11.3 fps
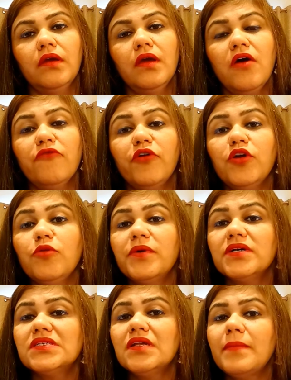for you,
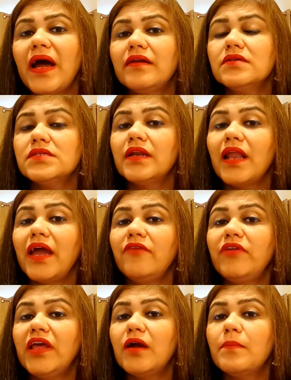personal matters and life
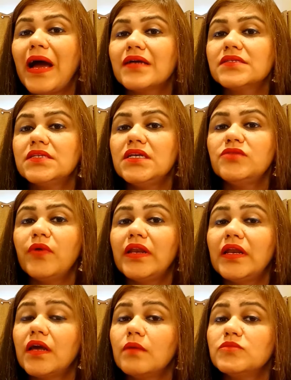take a back seat when
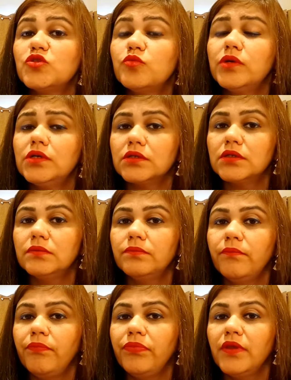it comes to work.
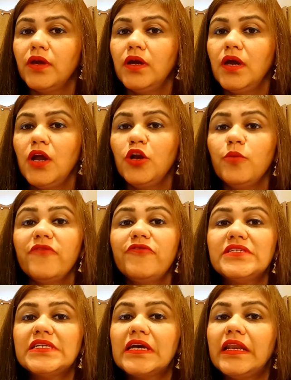To be
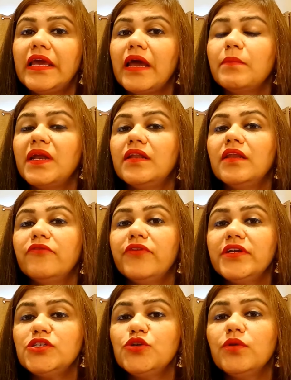physically and mentally
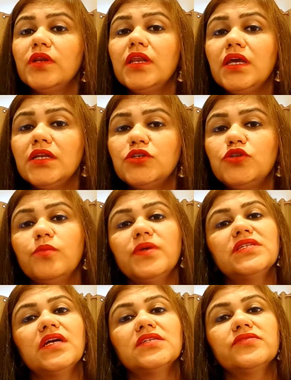fit, you need to be
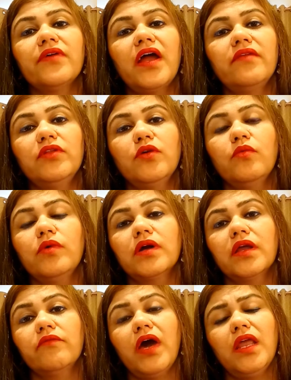satisfied with your work
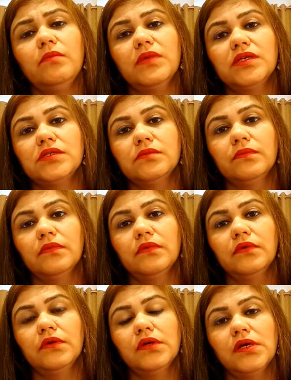environment.
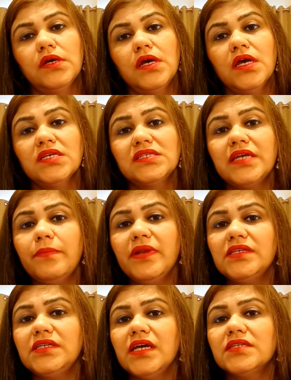
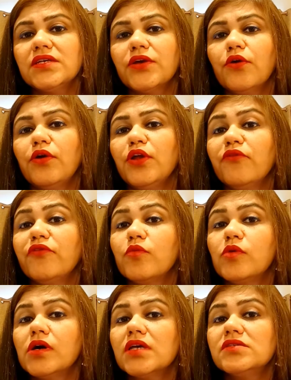Stability and security of your
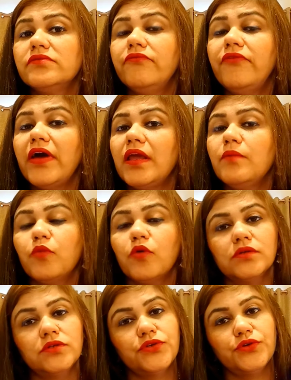work is very
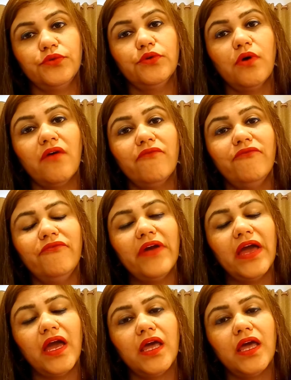important to you. You are very